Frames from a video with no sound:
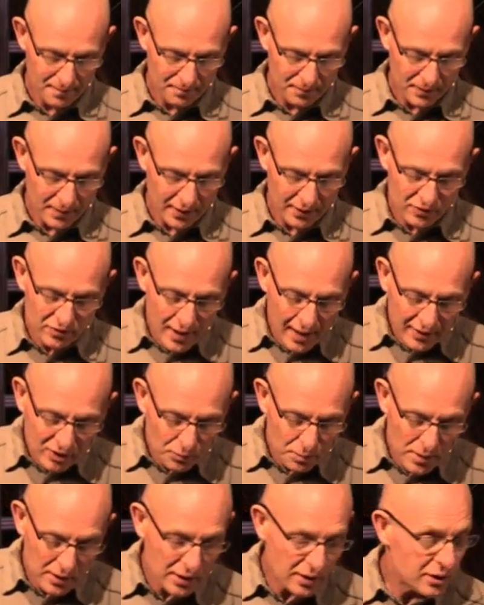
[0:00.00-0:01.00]
he's not
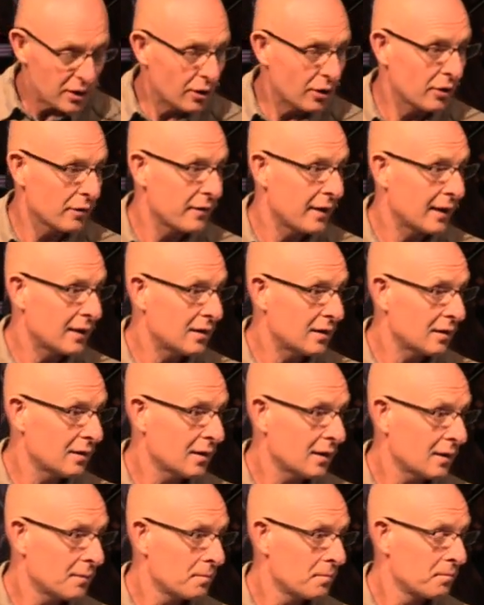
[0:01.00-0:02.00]
speaking here that
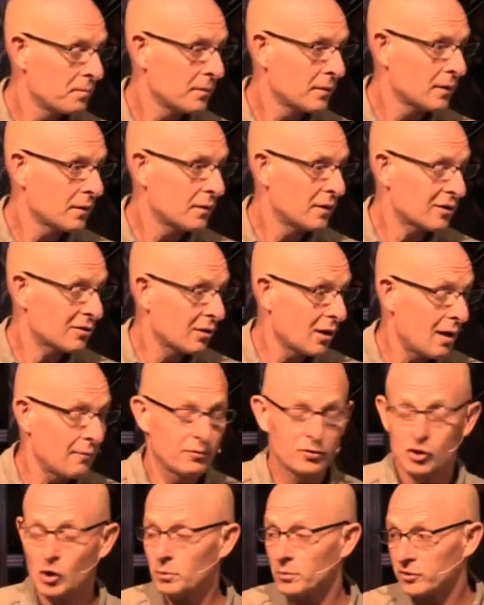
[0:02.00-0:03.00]
this love
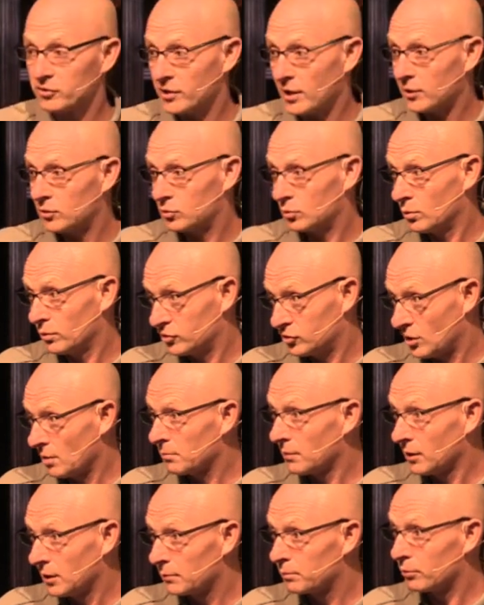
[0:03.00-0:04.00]
was homosexual. Some
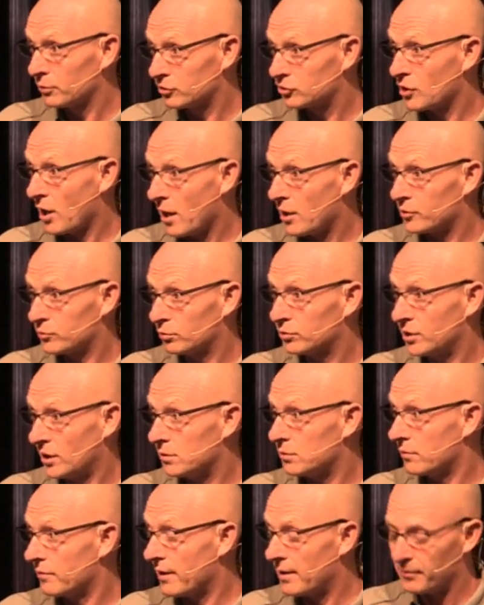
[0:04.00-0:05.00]
liberal scholars will tell
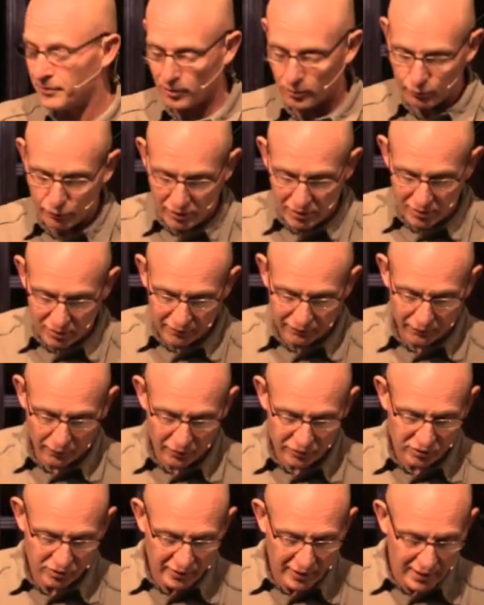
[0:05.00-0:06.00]
you that. They'll read this
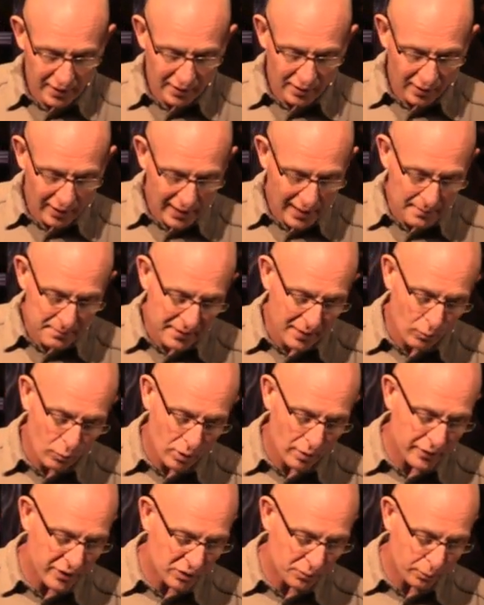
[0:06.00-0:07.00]
verse and they claim that,
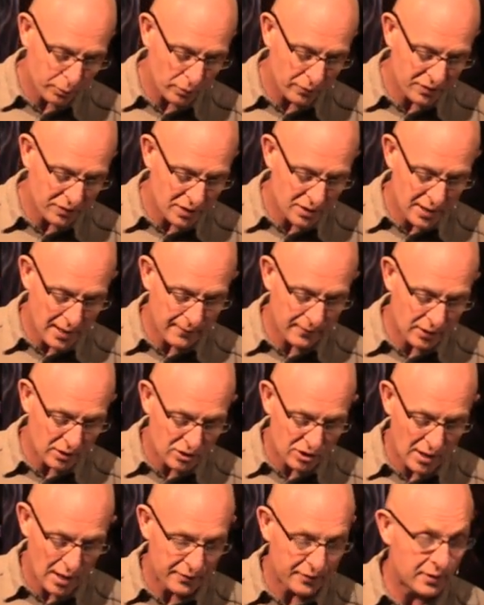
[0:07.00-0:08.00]
well, this proves that David and
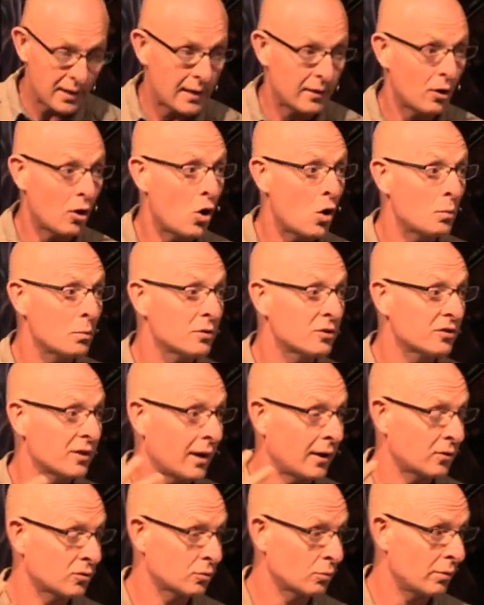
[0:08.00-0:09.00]
Jonathan had a
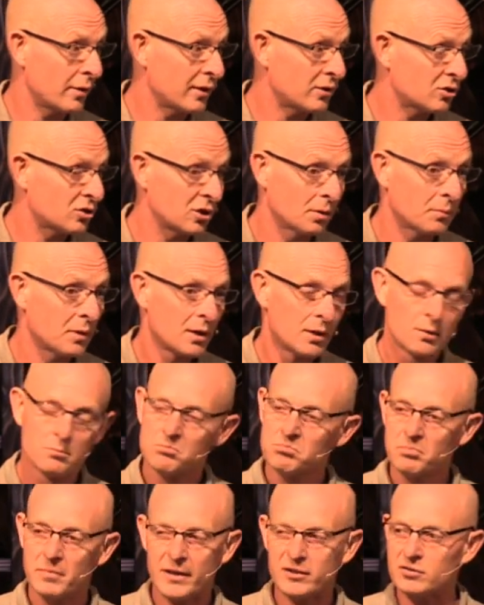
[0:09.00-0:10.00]
homosexual relationship.
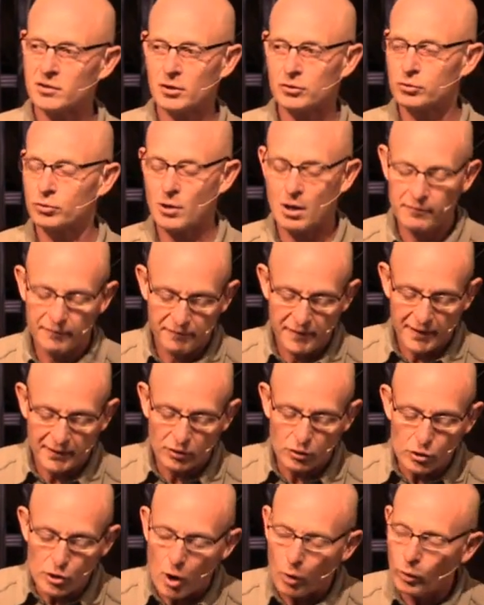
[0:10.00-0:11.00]
That's not true at all. In fact,
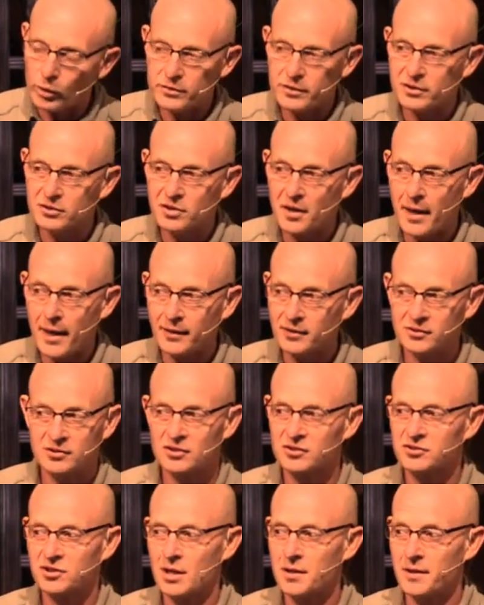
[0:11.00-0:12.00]
nowhere in the text does
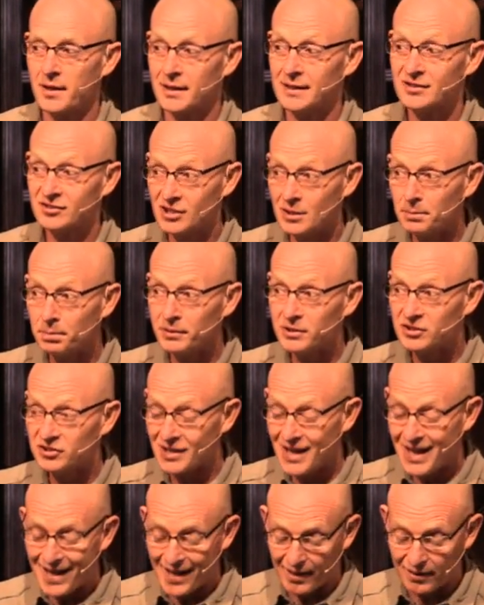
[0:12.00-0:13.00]
it say that. He simply
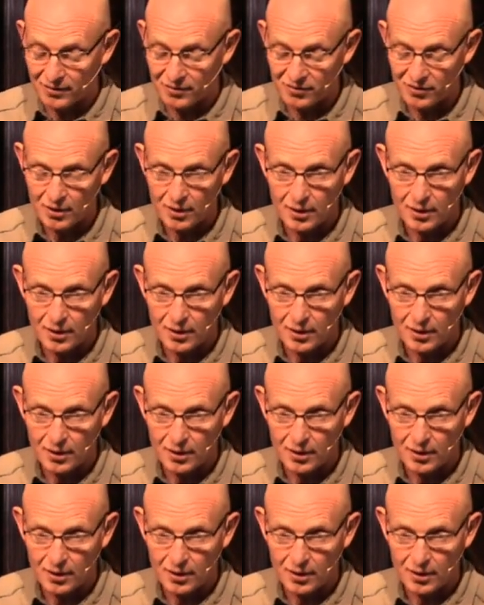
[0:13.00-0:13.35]
says